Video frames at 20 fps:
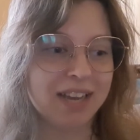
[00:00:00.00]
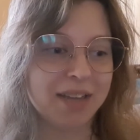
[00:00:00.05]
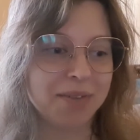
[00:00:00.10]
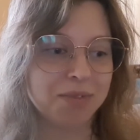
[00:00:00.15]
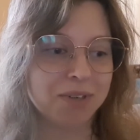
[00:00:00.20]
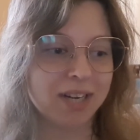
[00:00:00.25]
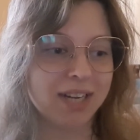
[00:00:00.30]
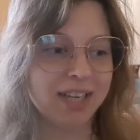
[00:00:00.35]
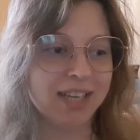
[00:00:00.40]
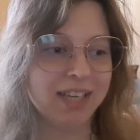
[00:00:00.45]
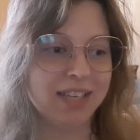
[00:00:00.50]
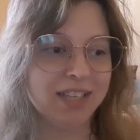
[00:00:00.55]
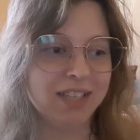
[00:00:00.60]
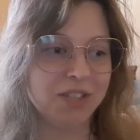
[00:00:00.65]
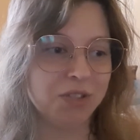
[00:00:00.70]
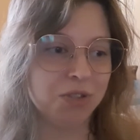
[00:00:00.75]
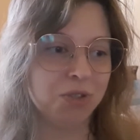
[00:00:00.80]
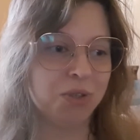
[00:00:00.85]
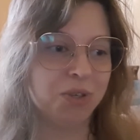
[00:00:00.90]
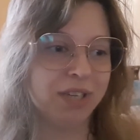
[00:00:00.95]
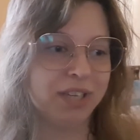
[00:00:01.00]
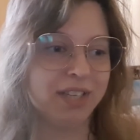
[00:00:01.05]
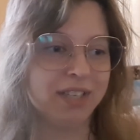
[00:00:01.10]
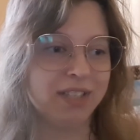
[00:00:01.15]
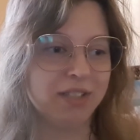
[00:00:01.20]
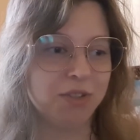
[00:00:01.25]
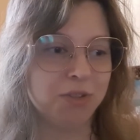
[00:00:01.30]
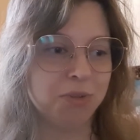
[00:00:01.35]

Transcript: I really enjoy